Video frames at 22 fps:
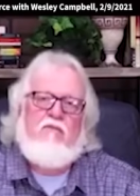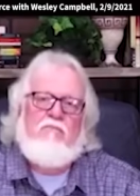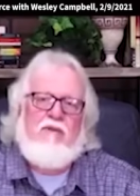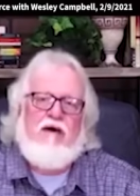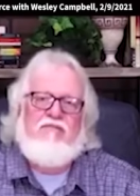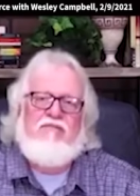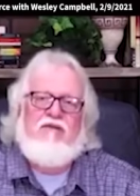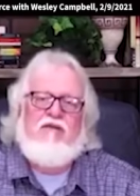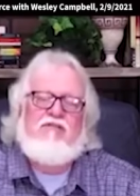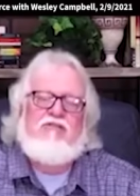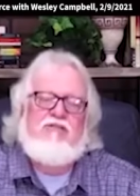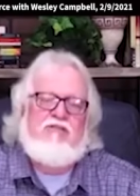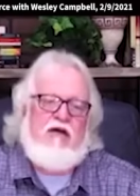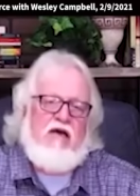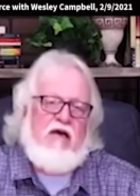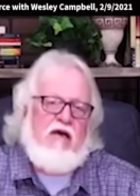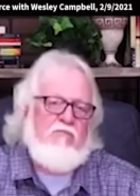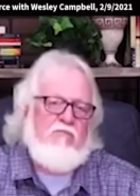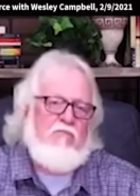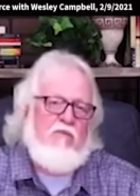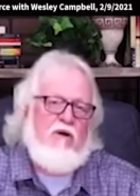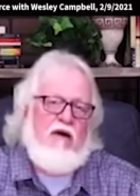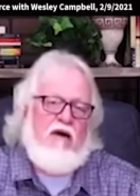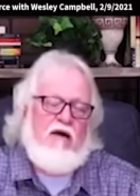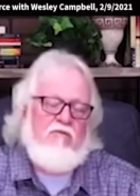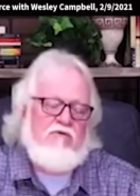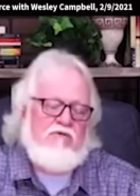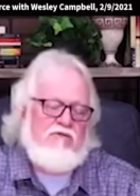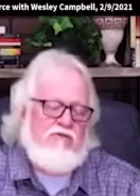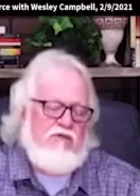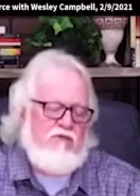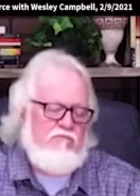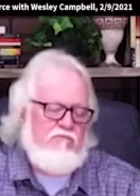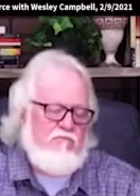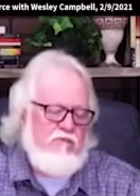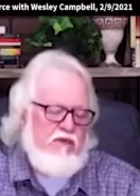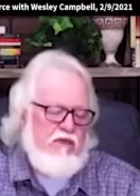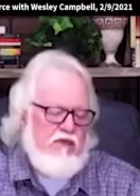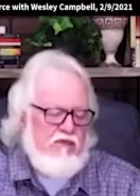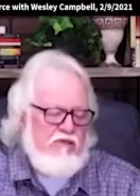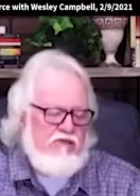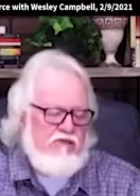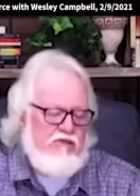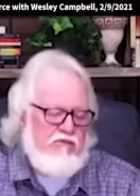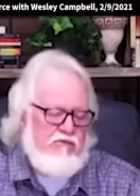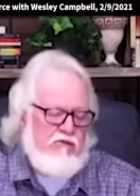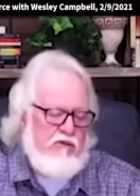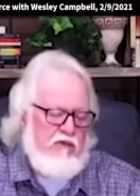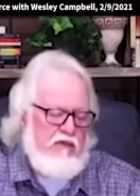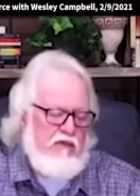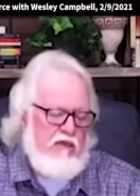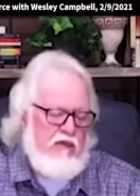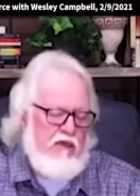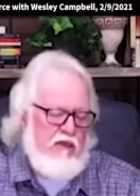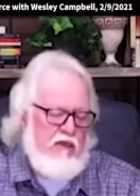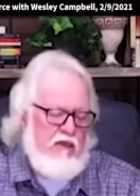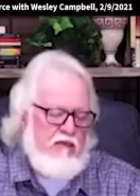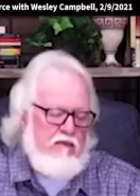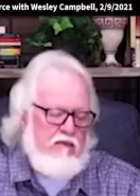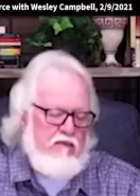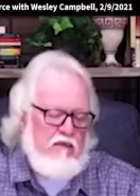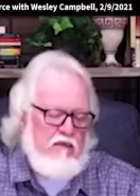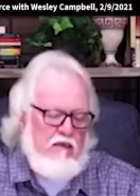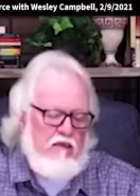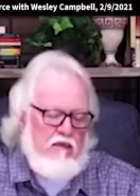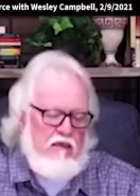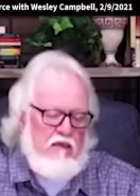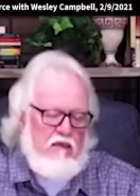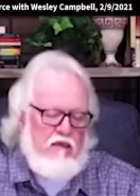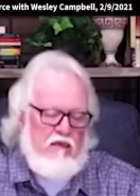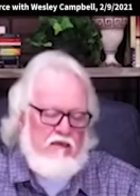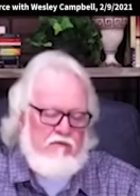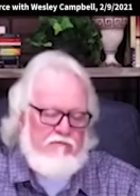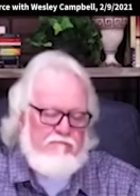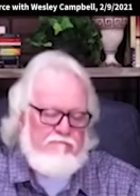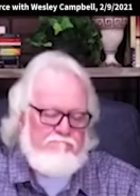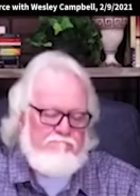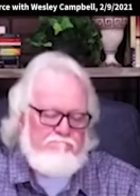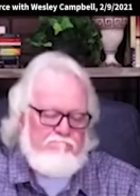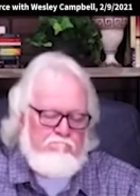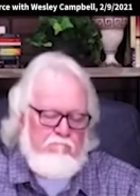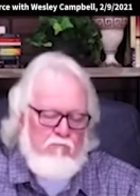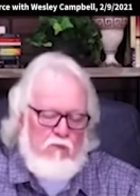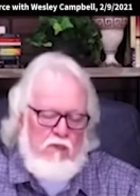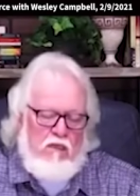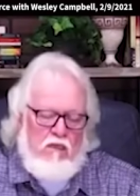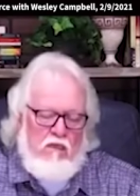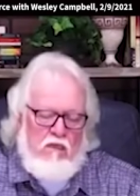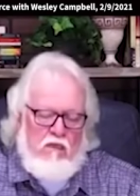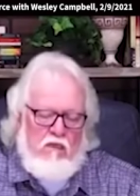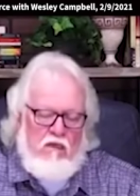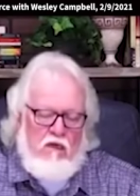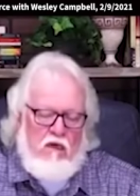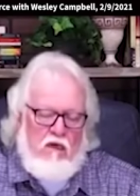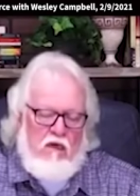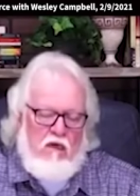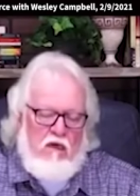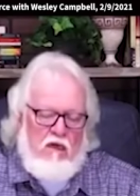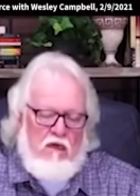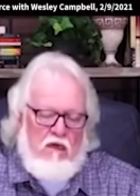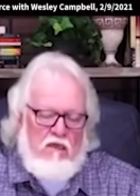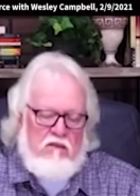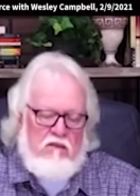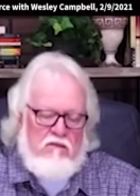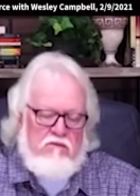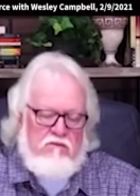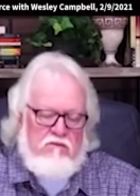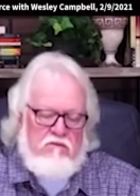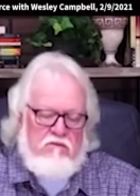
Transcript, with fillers: by this time I was in ministry and uh, uh,